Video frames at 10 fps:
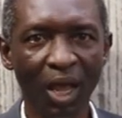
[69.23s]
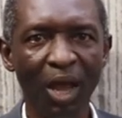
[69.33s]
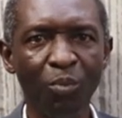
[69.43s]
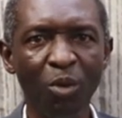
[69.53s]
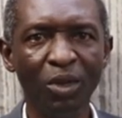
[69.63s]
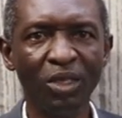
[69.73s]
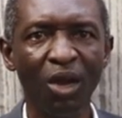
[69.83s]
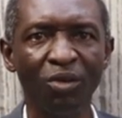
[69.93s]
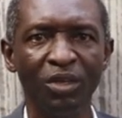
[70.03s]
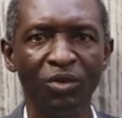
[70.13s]
and publisher
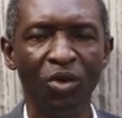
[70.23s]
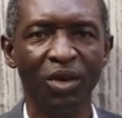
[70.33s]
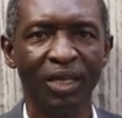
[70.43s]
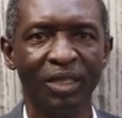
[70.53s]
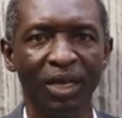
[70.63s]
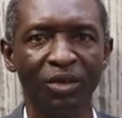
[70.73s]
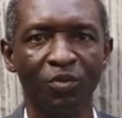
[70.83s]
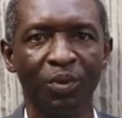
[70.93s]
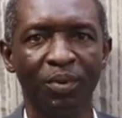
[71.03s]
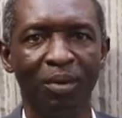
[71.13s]
of the New Oriental
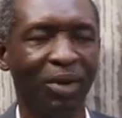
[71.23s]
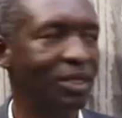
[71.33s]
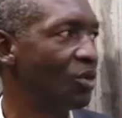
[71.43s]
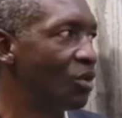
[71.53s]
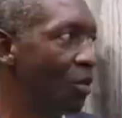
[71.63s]
newspaper. Martin, you